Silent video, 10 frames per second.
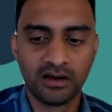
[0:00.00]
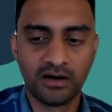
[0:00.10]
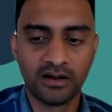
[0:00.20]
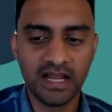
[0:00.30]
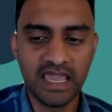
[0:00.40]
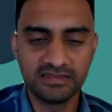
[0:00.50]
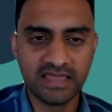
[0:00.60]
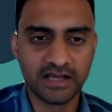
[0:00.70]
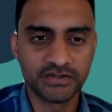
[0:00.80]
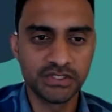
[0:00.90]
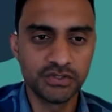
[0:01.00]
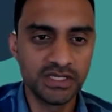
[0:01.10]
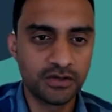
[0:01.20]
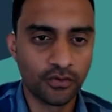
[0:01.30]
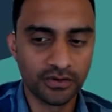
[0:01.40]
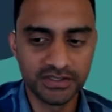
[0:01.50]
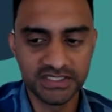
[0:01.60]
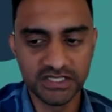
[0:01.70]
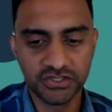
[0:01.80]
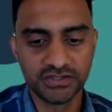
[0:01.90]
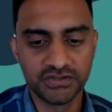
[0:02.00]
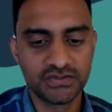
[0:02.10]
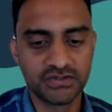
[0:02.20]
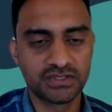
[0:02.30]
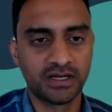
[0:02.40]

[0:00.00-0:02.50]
on 8,000 unique organizations,